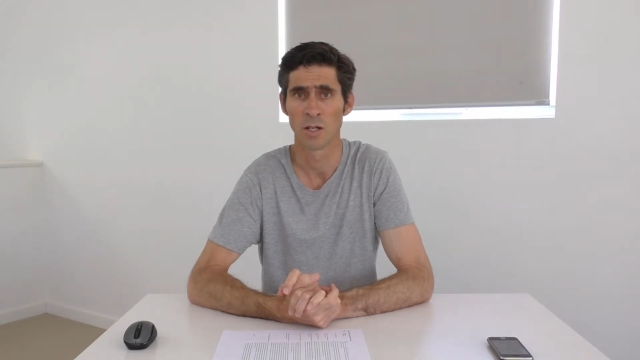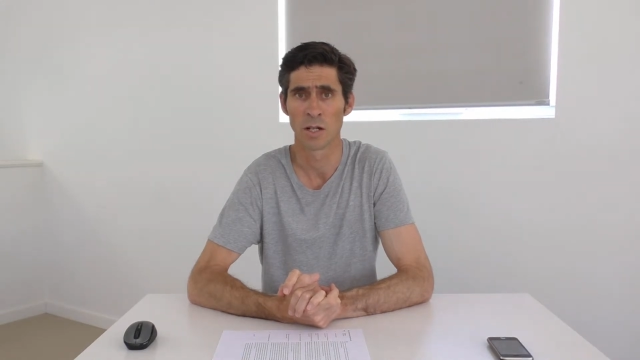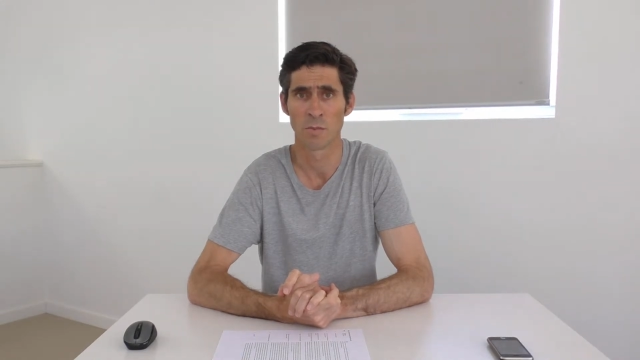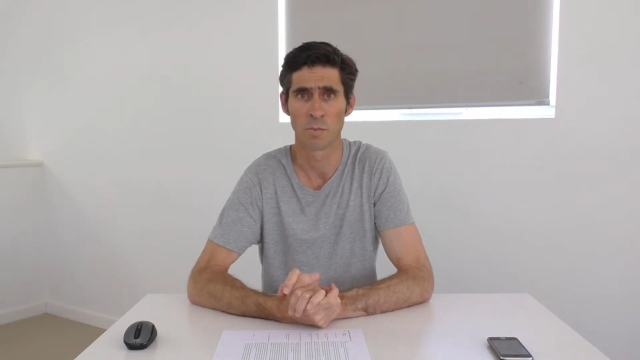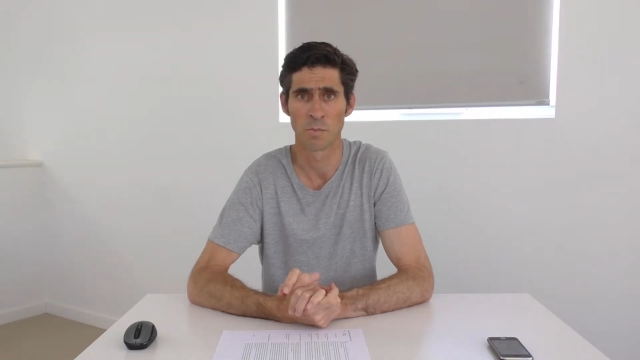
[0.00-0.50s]

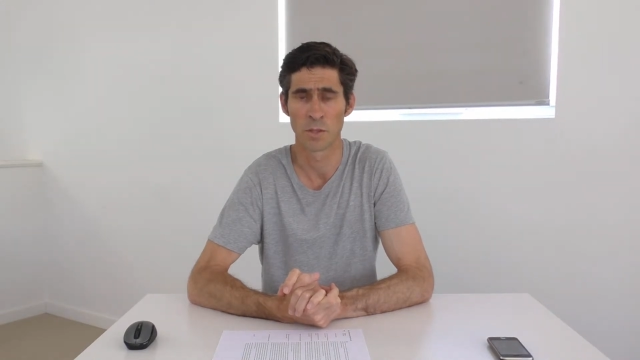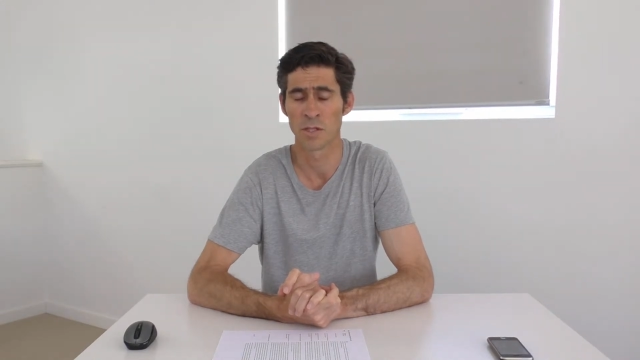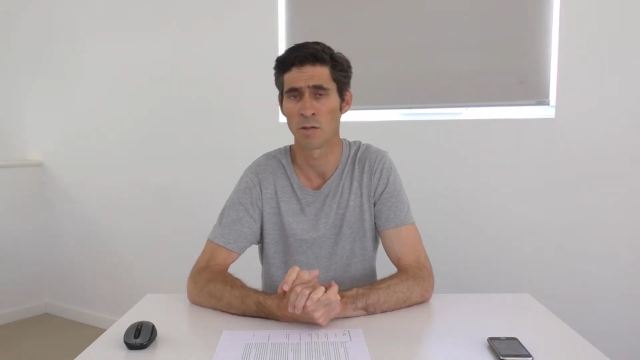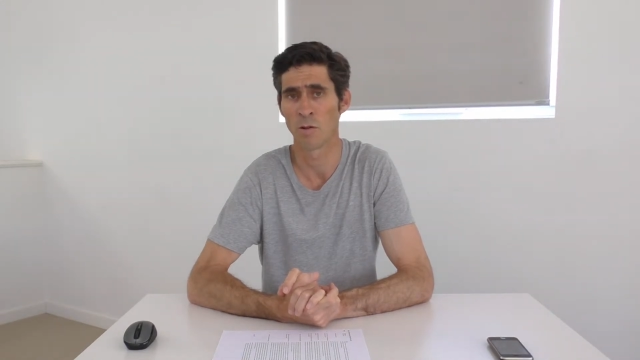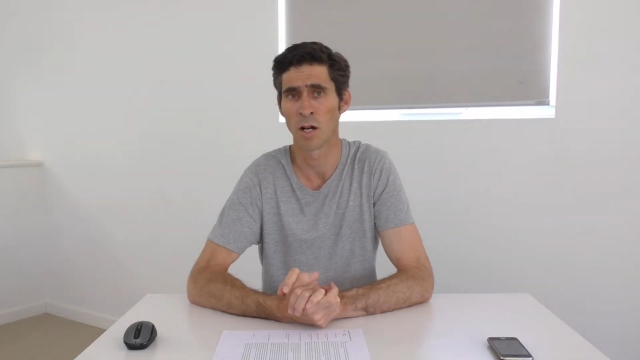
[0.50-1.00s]
a
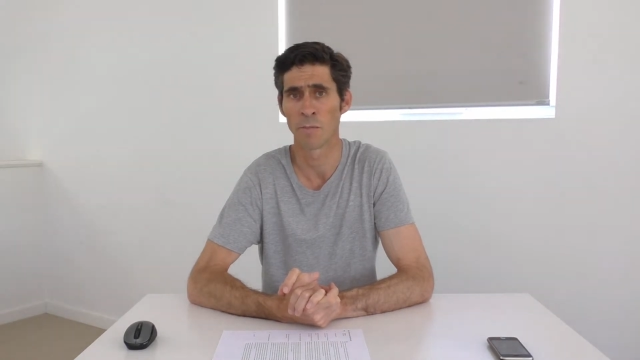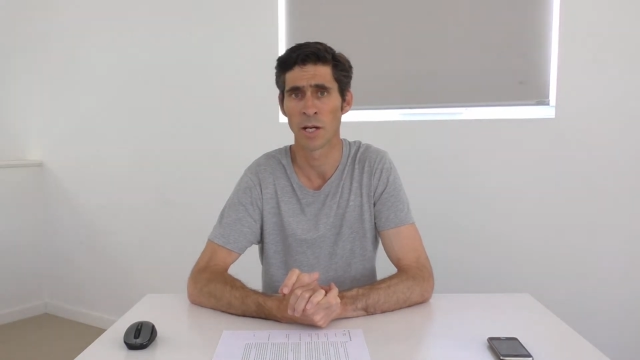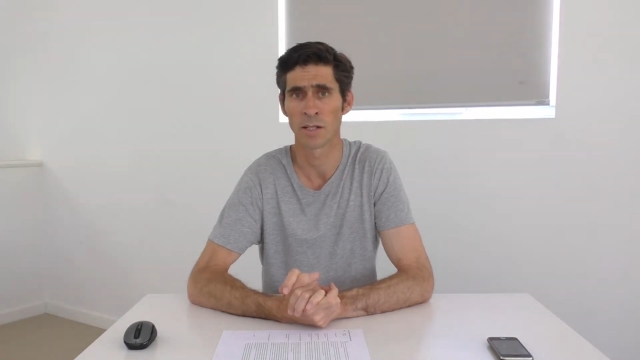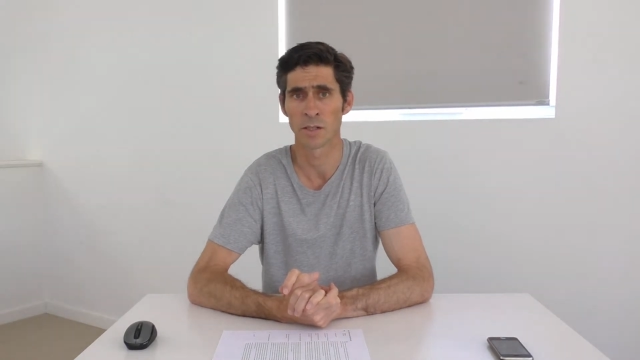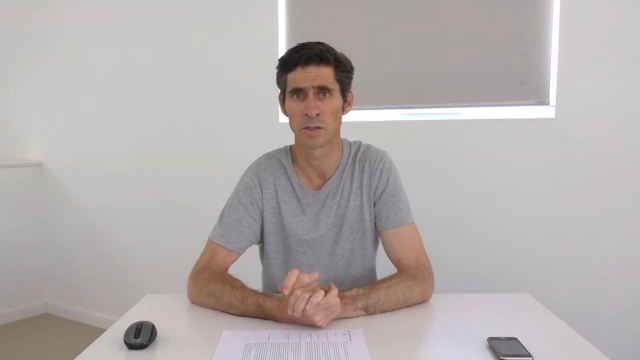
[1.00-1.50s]
busy
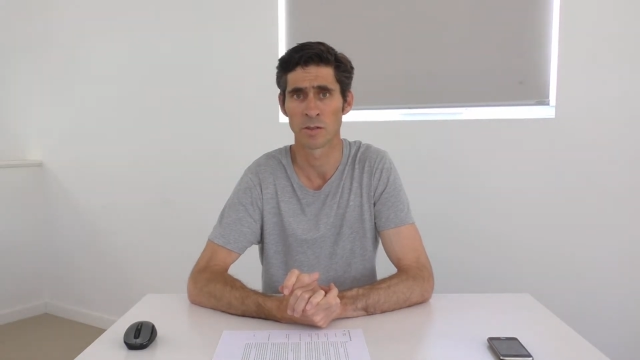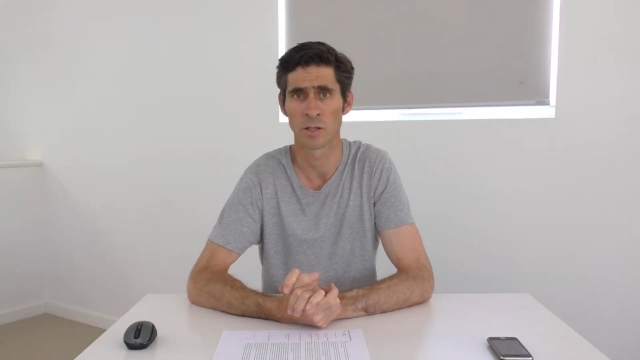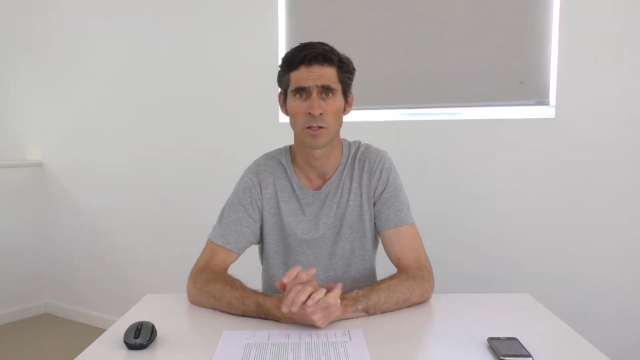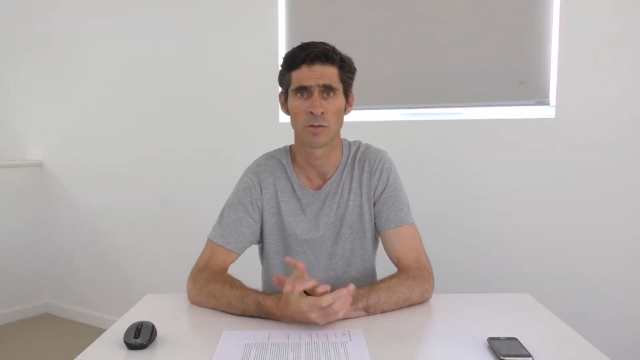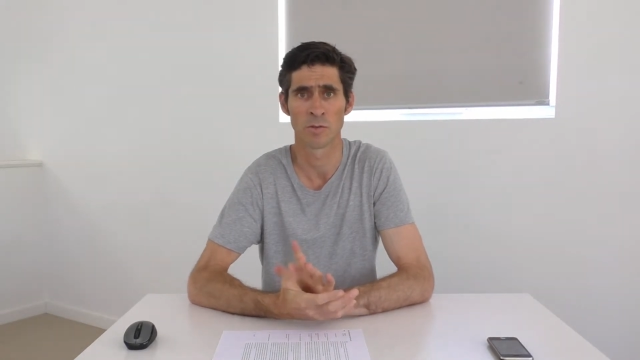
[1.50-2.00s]
winemaker.
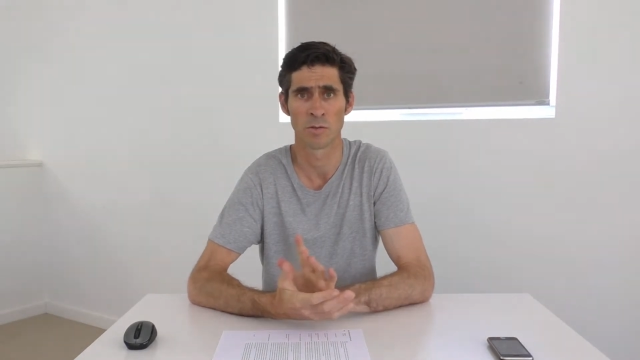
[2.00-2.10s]
So